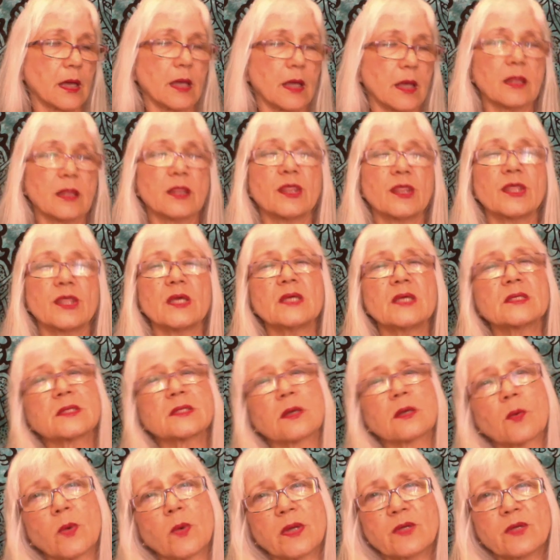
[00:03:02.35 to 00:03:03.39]
these
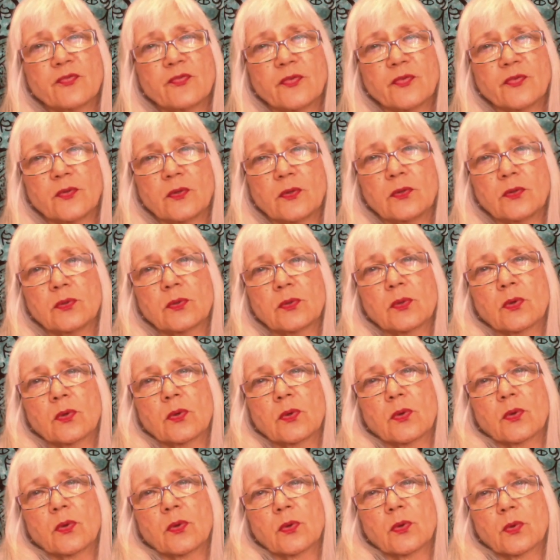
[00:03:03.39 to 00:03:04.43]
are wonderful
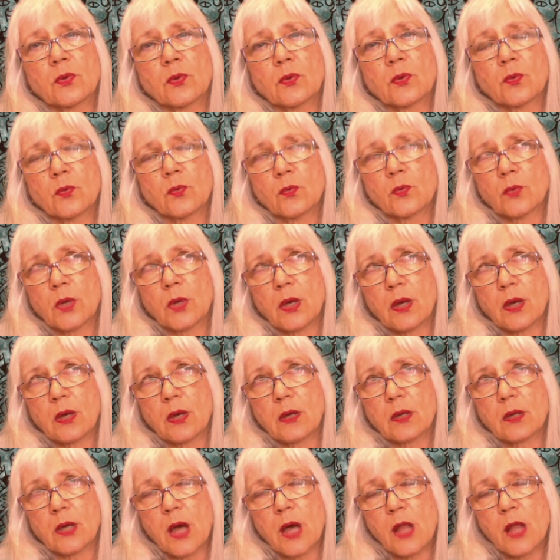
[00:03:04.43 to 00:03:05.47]

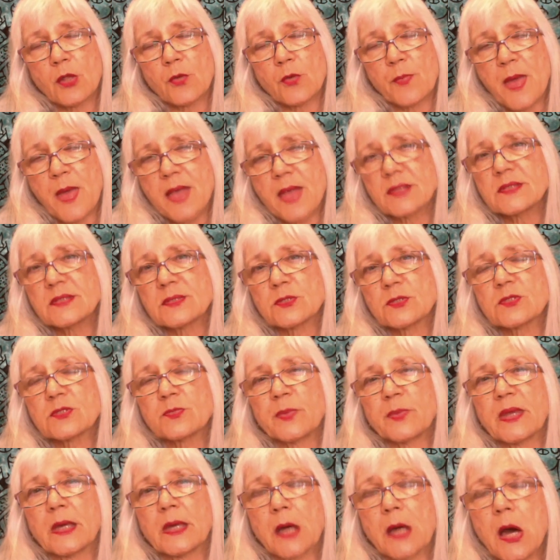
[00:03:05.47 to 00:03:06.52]
color pencils
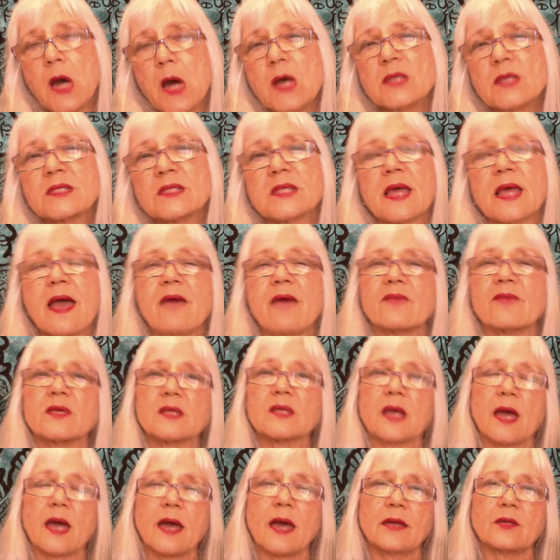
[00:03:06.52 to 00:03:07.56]
because they have a
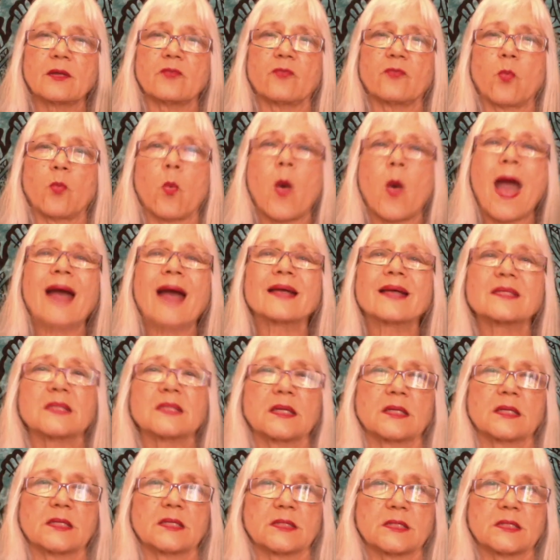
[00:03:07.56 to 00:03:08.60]
kind of
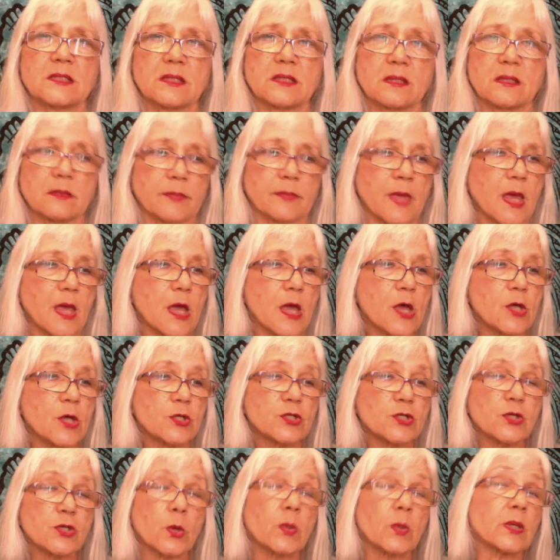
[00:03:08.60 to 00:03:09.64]
waxiness to them,
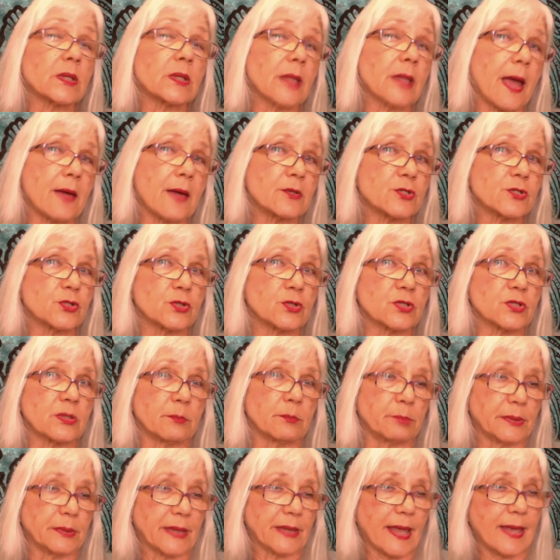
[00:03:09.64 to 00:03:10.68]
so it allows you to
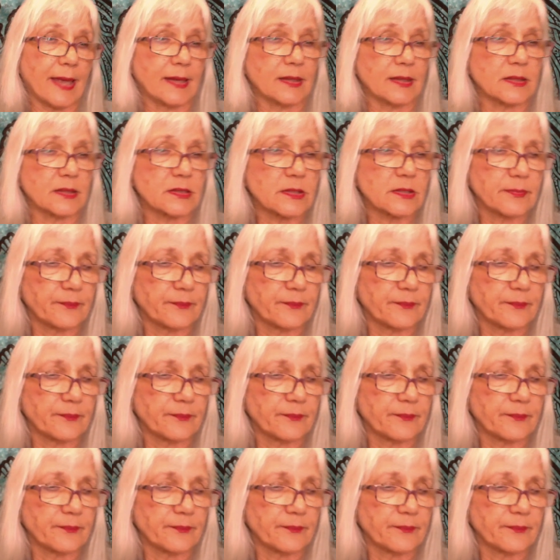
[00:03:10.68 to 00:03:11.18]
blend.